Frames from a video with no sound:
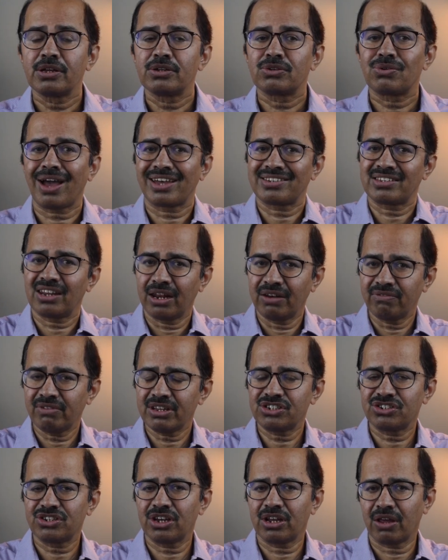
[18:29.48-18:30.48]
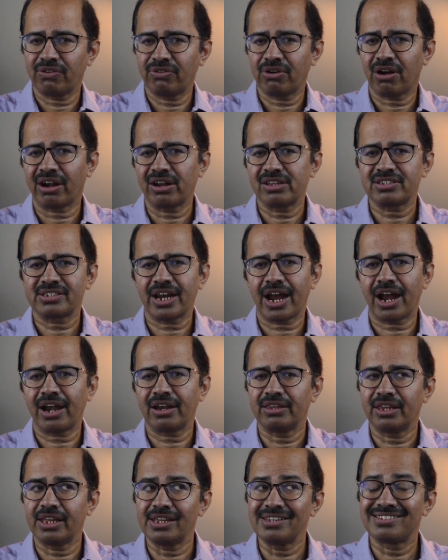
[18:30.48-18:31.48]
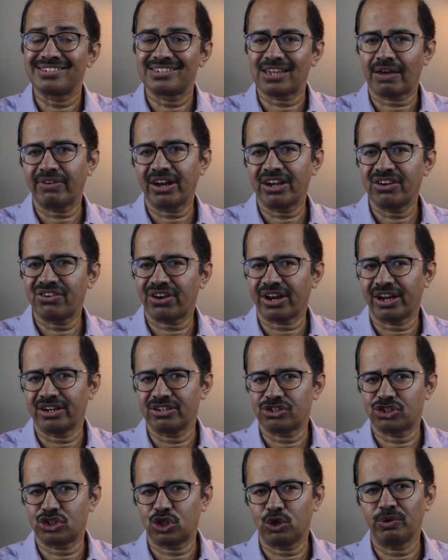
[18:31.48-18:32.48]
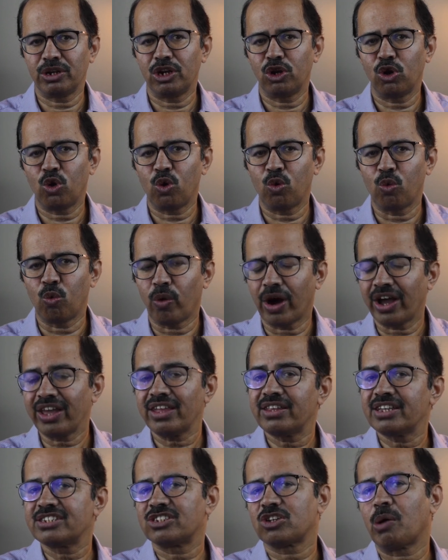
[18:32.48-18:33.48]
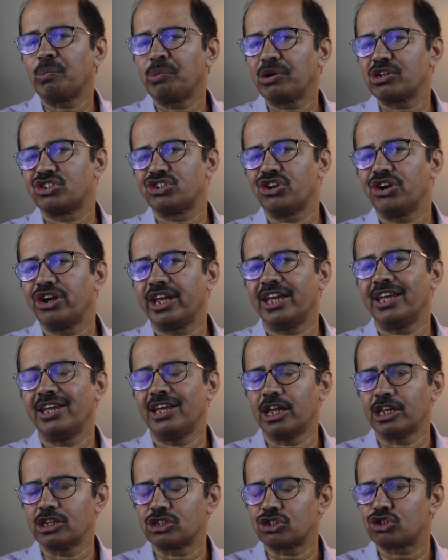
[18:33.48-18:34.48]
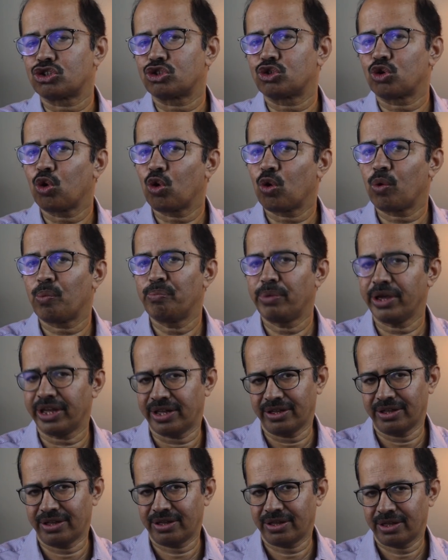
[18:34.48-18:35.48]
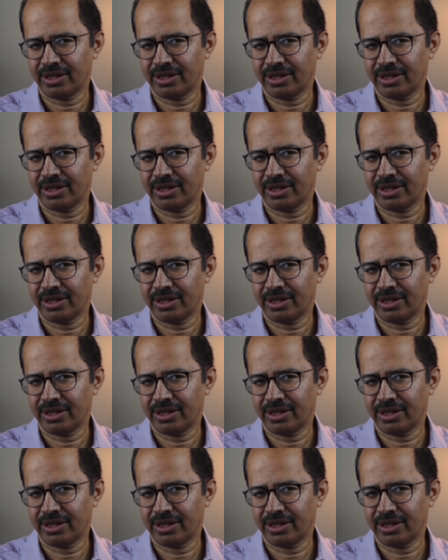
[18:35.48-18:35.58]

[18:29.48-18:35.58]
So as an investor, if you understand these 7 trends, you will know why this opportunity is so big.